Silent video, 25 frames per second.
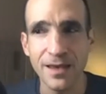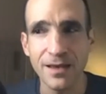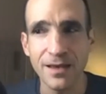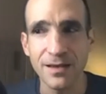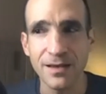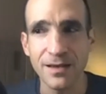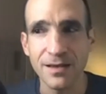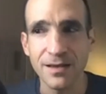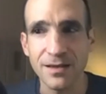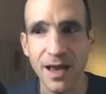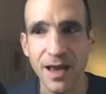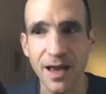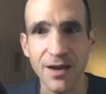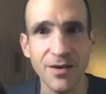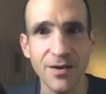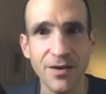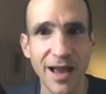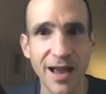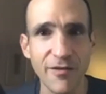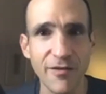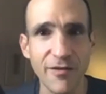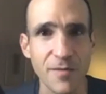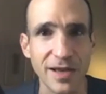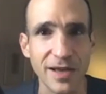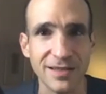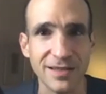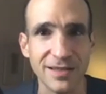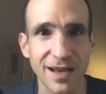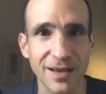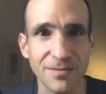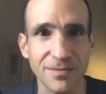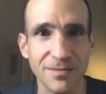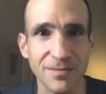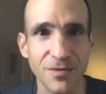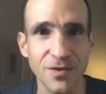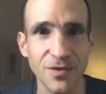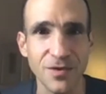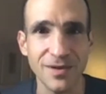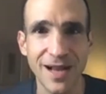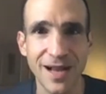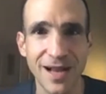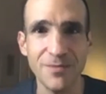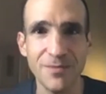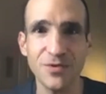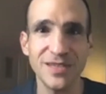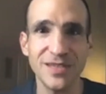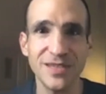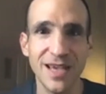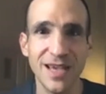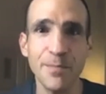And I don't have a bedtime. Well, I
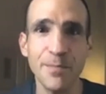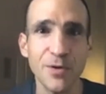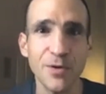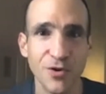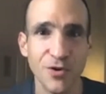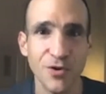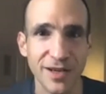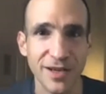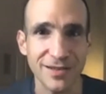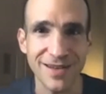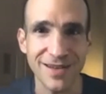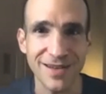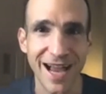was a hypocrite.